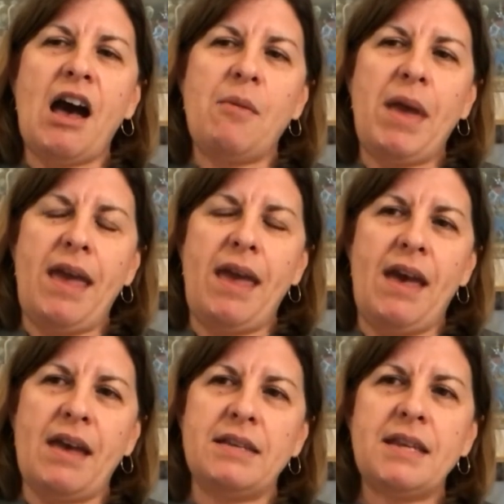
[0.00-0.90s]

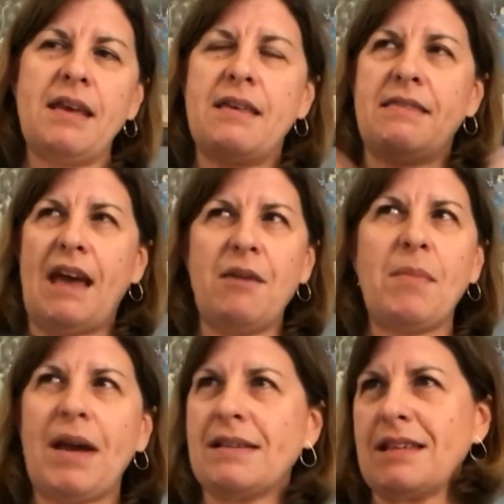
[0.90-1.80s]
And that
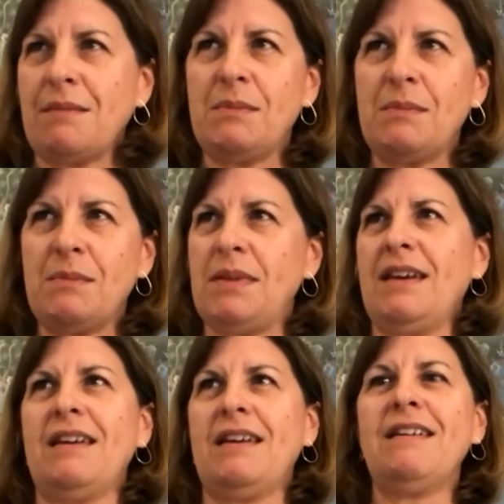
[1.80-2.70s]
might seem to
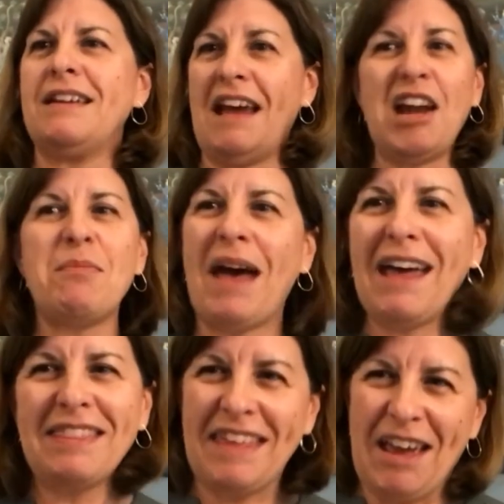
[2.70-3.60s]
be not a
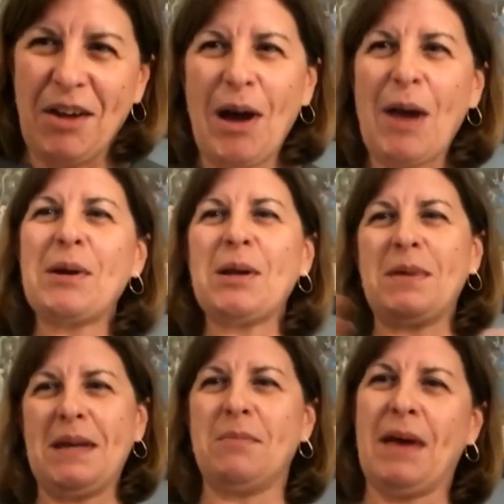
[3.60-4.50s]
bad thing. Why would it
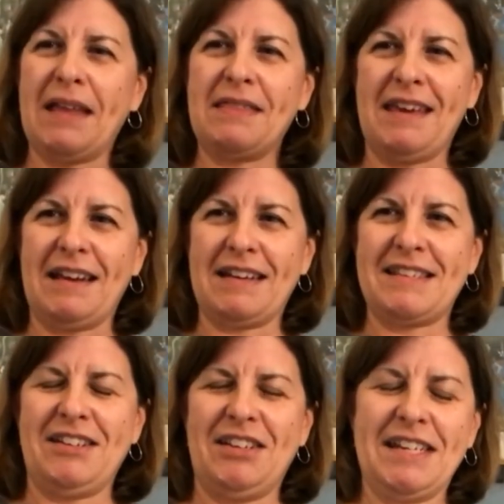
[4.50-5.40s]
be a bad thing?
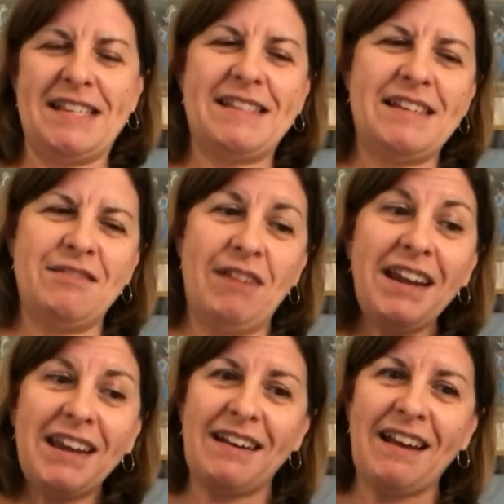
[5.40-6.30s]
So it is to
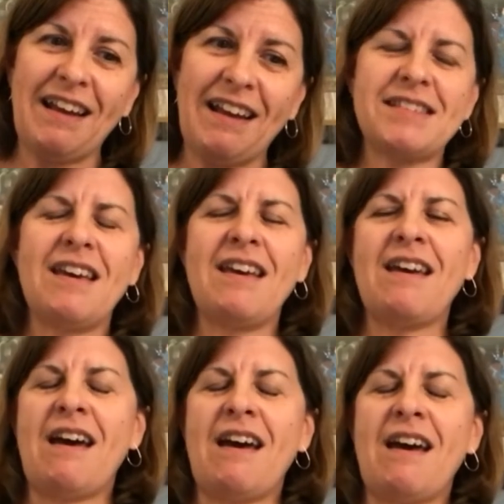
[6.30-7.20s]
recognize
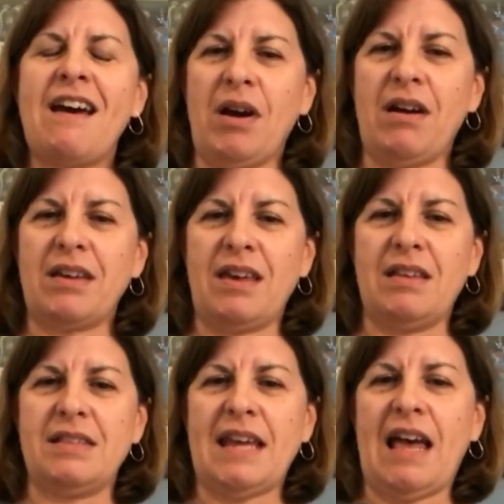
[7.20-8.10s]
our
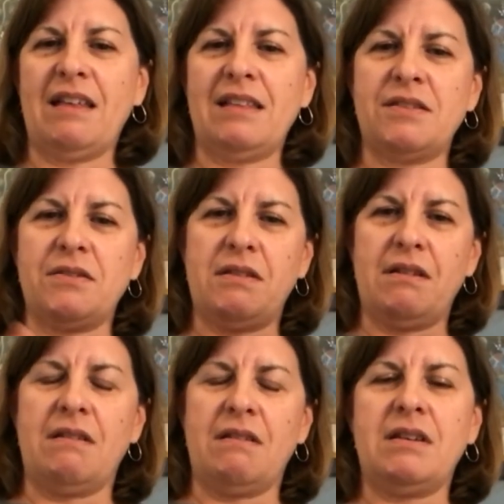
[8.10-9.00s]
kids' talents or
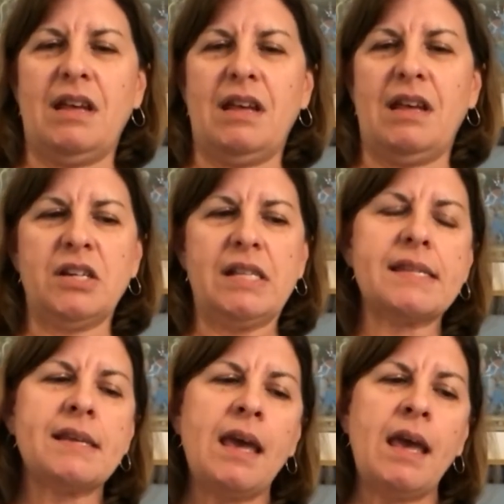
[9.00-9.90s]
their intelligence.
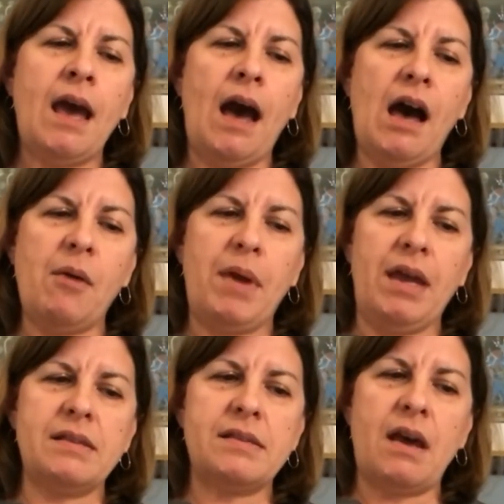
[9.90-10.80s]
And
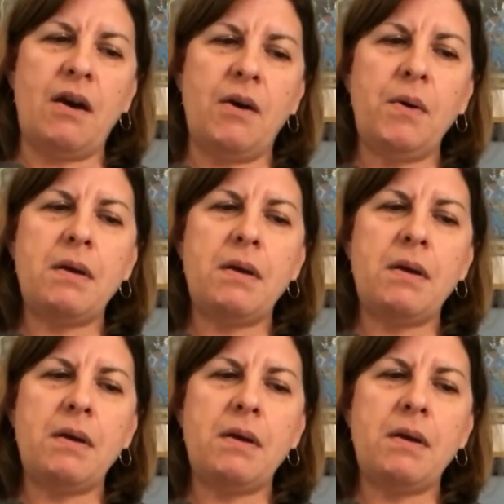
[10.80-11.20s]
so